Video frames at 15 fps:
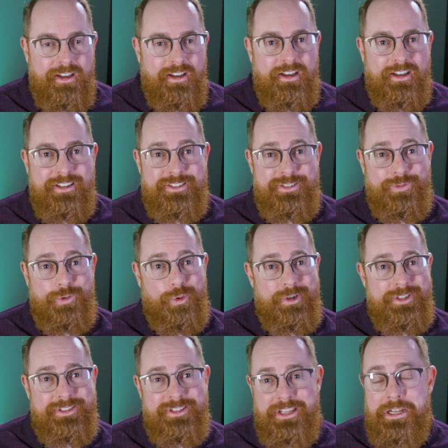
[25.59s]
Because of
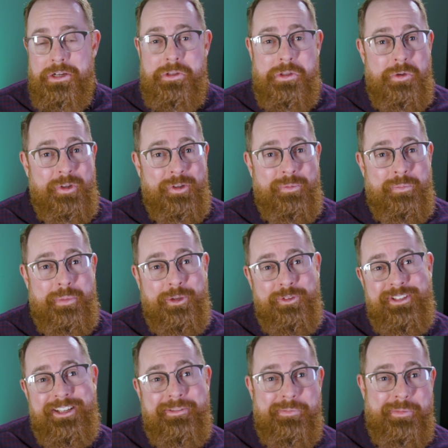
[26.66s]
course, you can
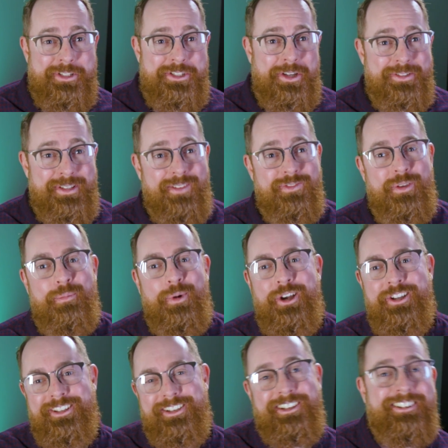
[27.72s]
build it, but you also have to
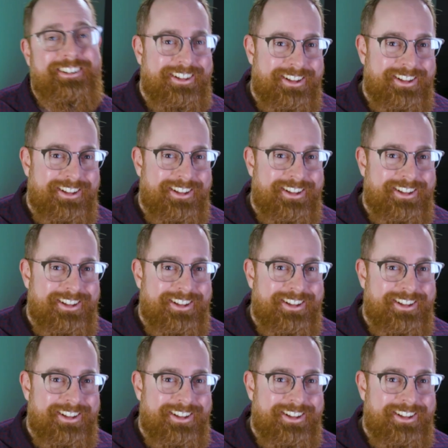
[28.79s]
market it.